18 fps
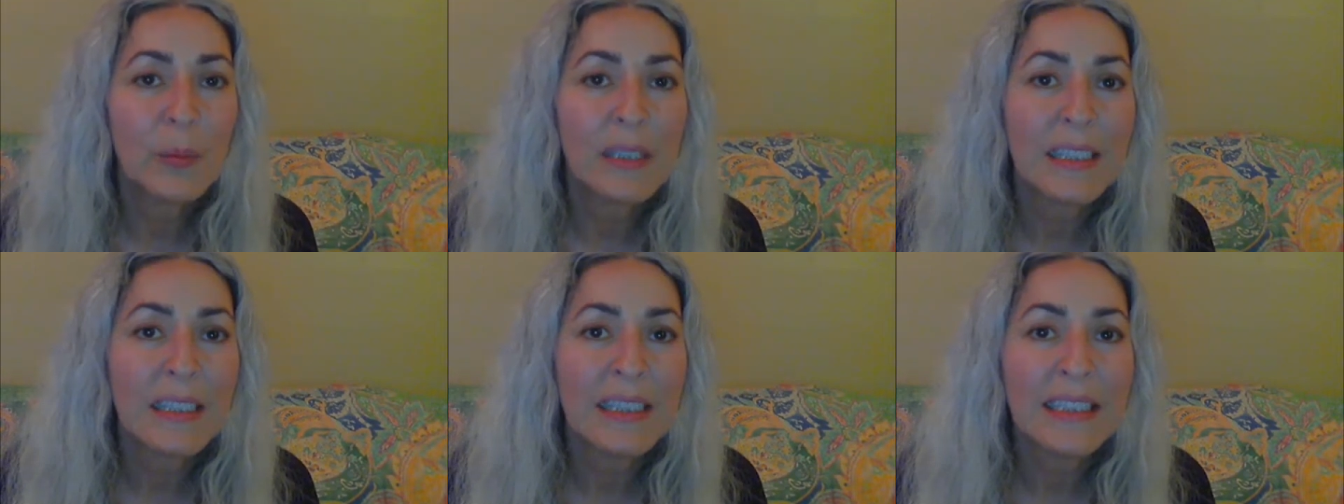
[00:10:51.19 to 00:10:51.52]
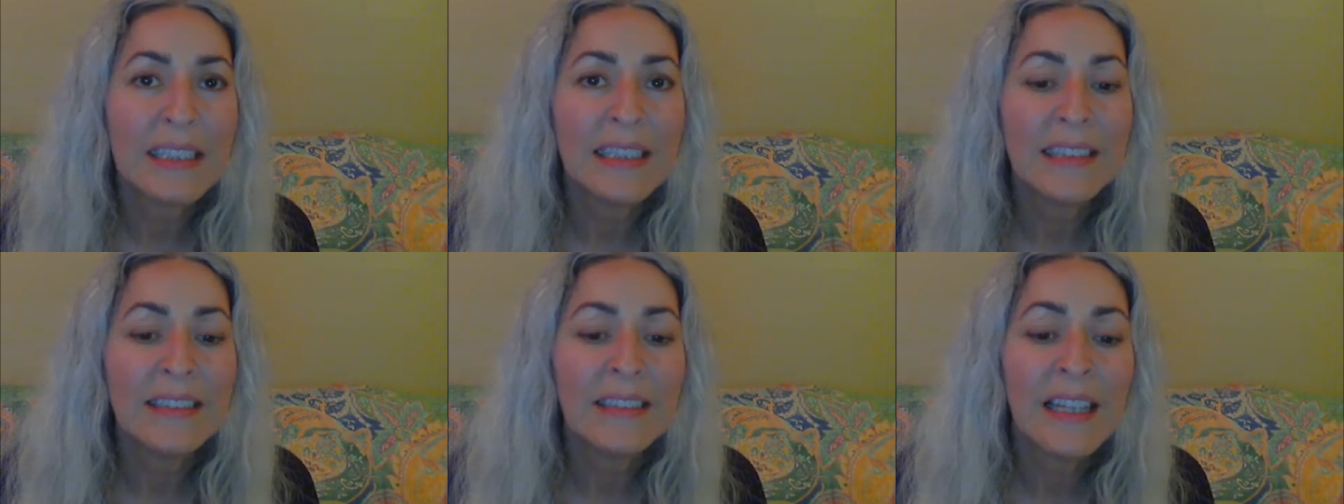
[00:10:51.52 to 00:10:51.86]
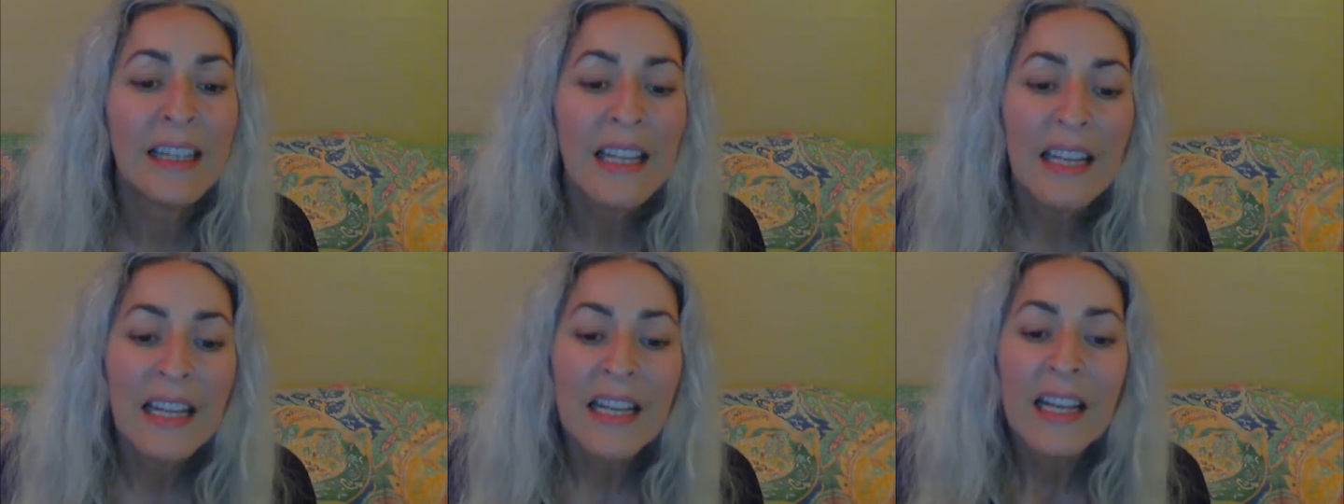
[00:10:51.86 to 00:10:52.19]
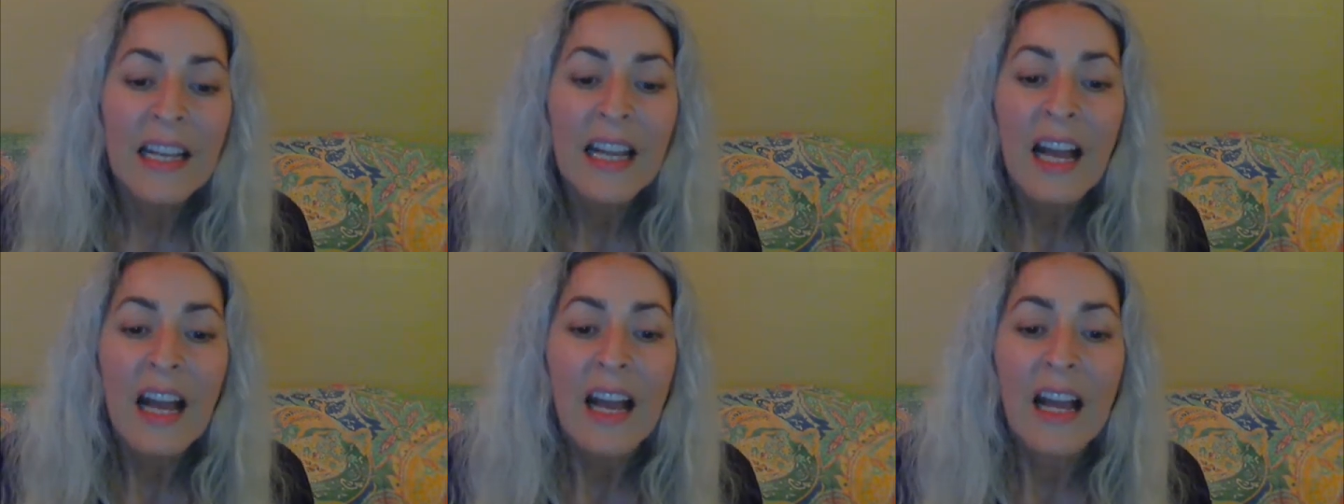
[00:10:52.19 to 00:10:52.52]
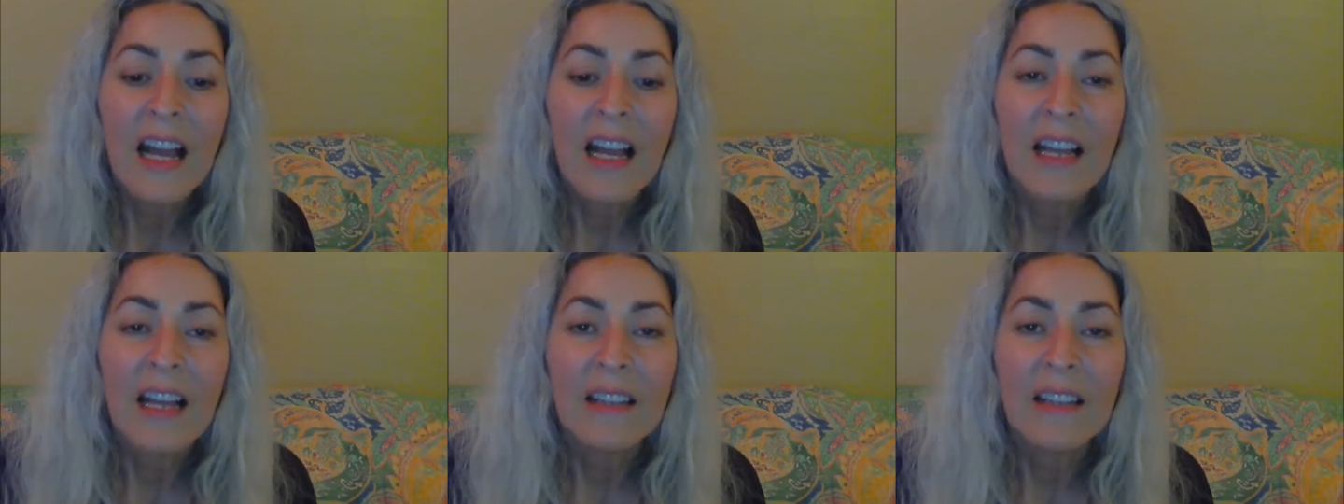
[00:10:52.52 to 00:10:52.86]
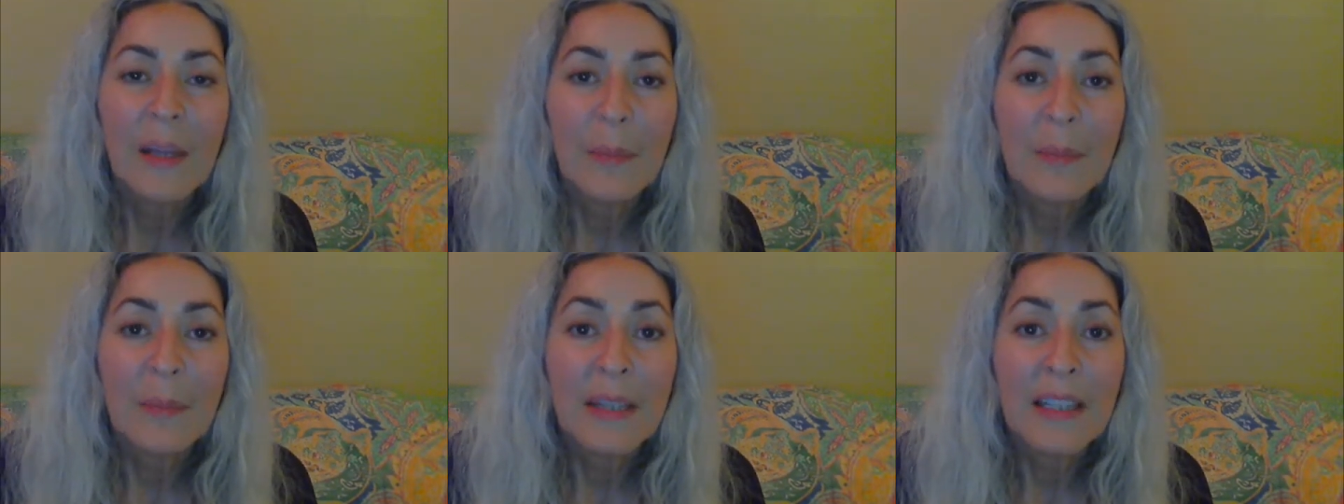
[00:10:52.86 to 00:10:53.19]
please
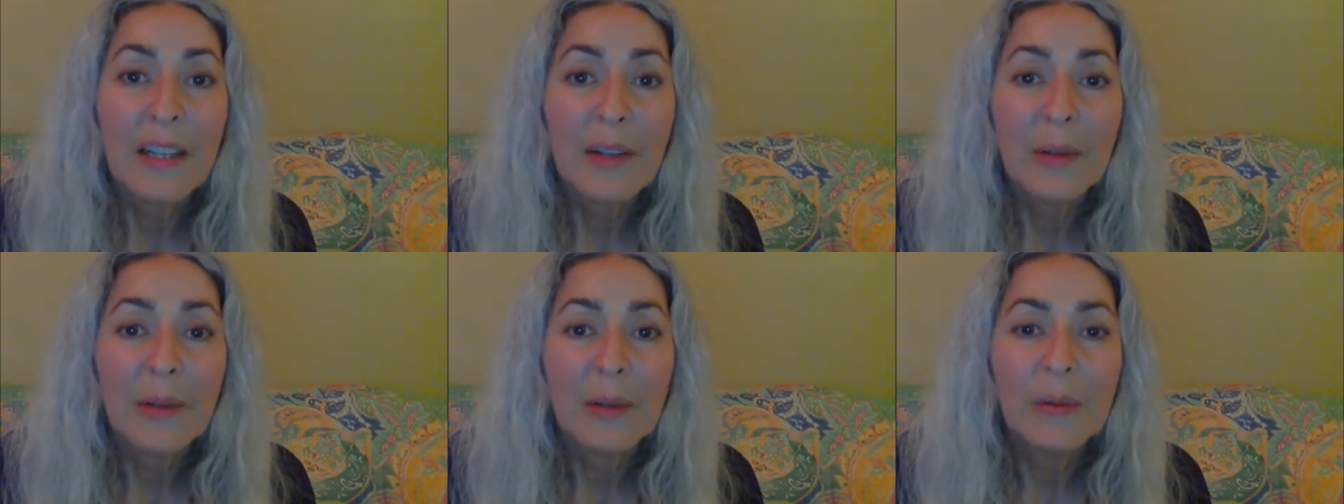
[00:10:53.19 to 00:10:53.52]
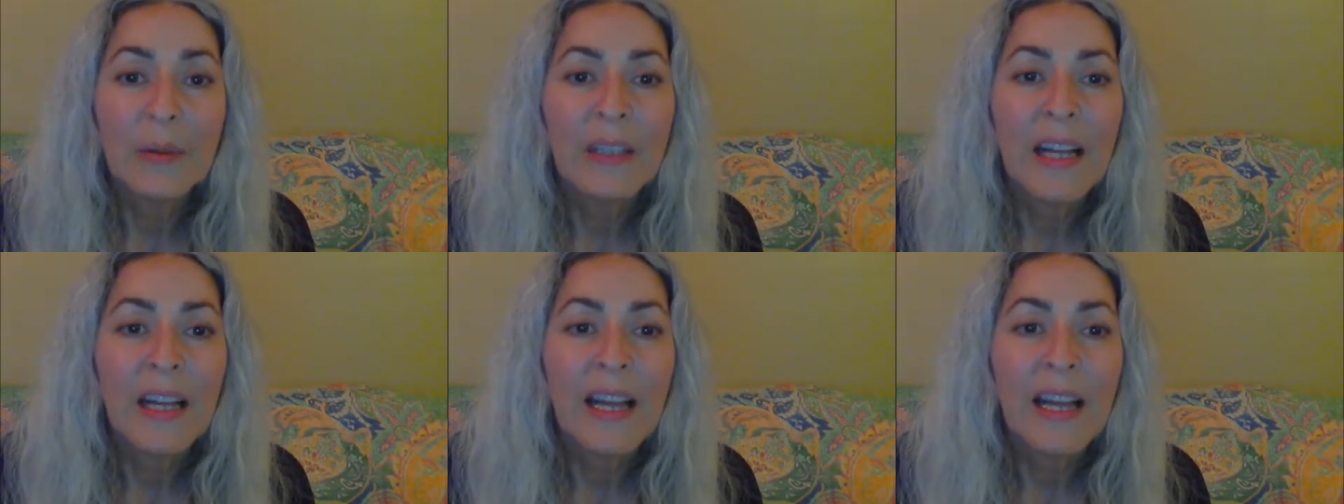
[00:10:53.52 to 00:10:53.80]
let me know.